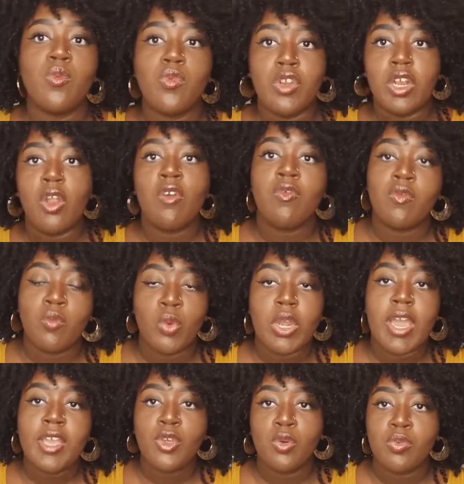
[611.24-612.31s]
we
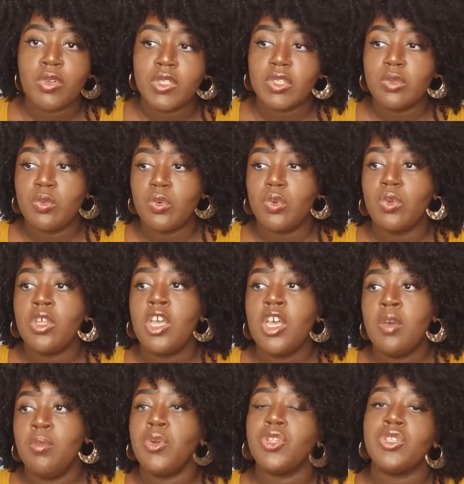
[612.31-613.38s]
like your principle,
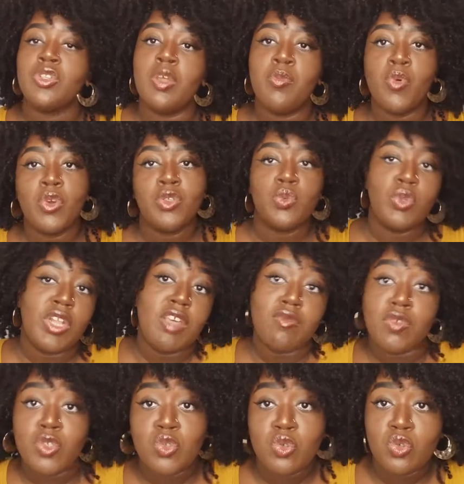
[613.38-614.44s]
but the boys
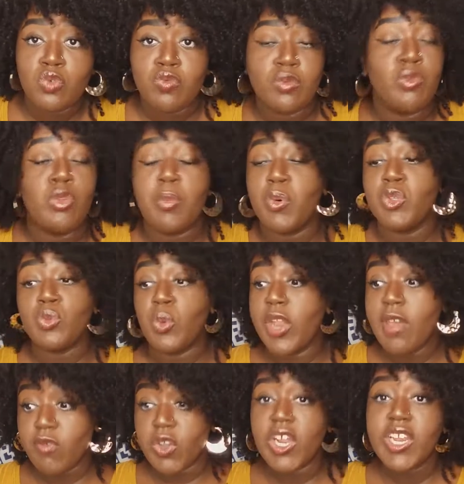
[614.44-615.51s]
will
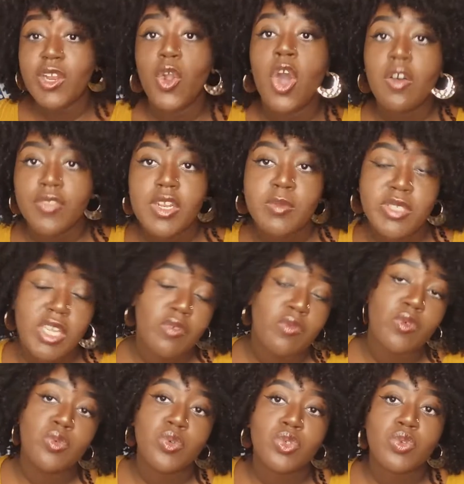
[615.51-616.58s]
never clean after themselves,
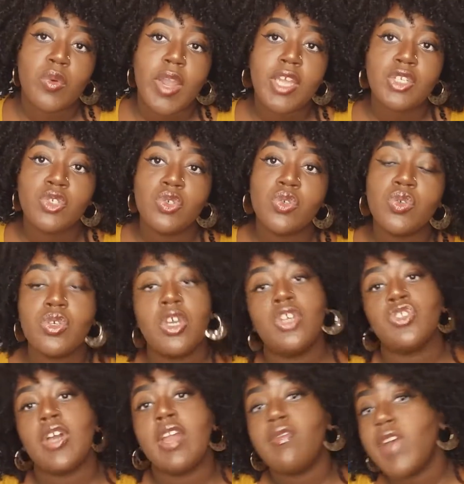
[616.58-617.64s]
which was quite true.
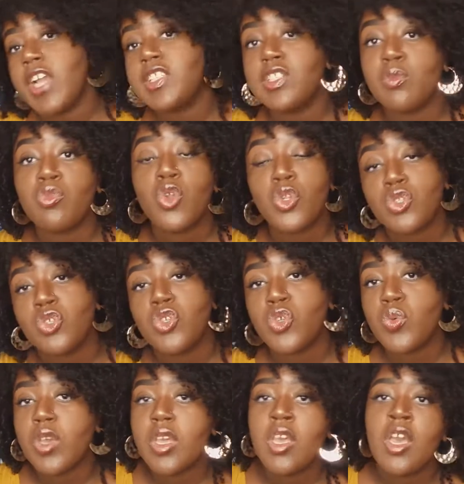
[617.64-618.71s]
So I advised them not to
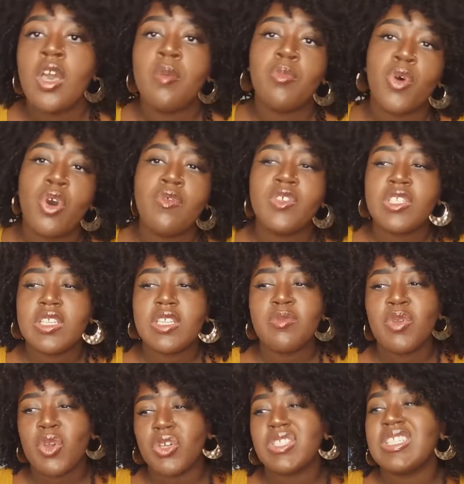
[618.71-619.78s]
do it, but obviously
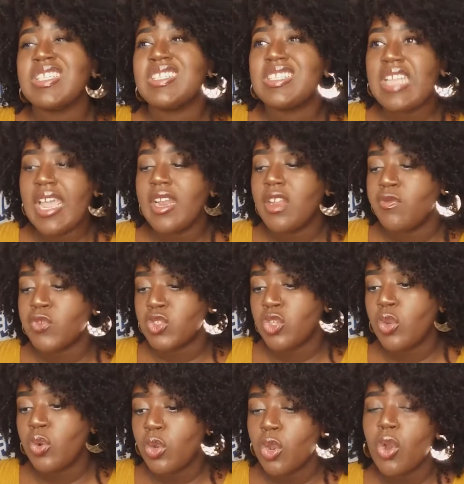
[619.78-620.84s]
because they stayed there for
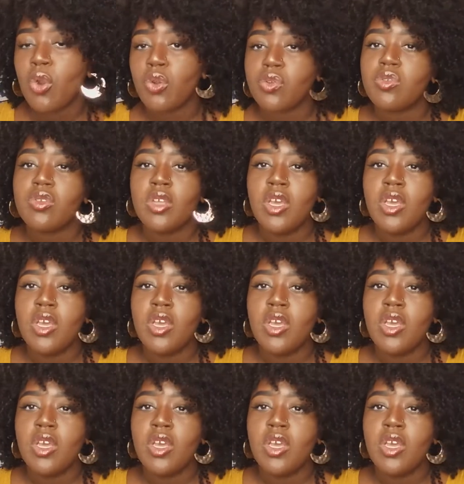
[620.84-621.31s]
so long